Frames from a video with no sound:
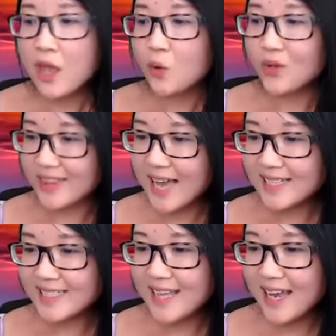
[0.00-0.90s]
with
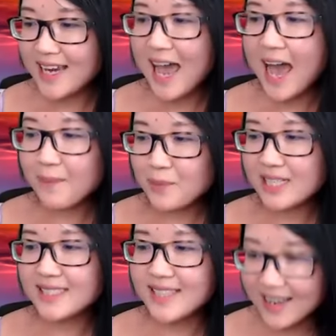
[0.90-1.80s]
that said,
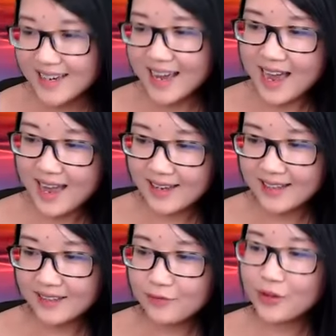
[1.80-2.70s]
happy
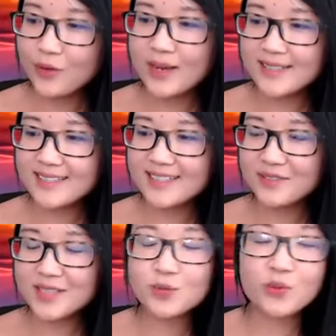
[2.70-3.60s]
Sunday for the rest
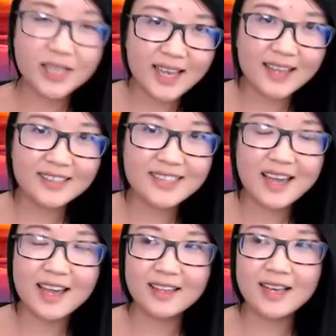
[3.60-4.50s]
of this weekend,
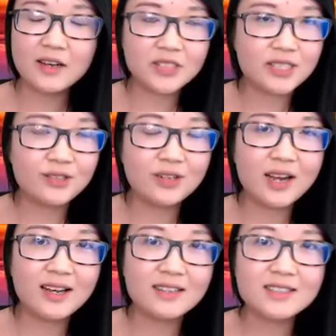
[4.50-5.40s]
and I'll see you
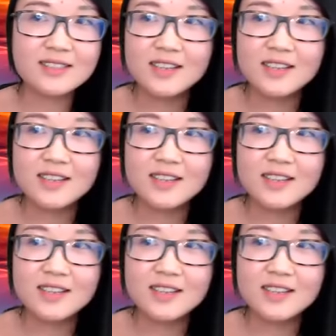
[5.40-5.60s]
guys